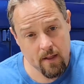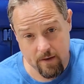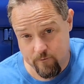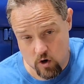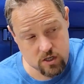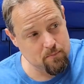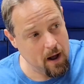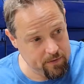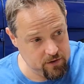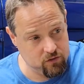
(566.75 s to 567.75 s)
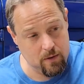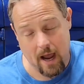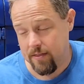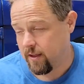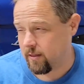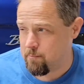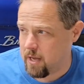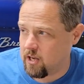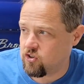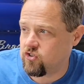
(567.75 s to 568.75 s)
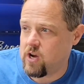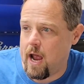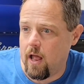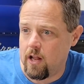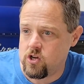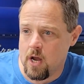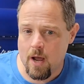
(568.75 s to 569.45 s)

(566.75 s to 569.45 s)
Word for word: The first month is, the, I think, the biggest challenge.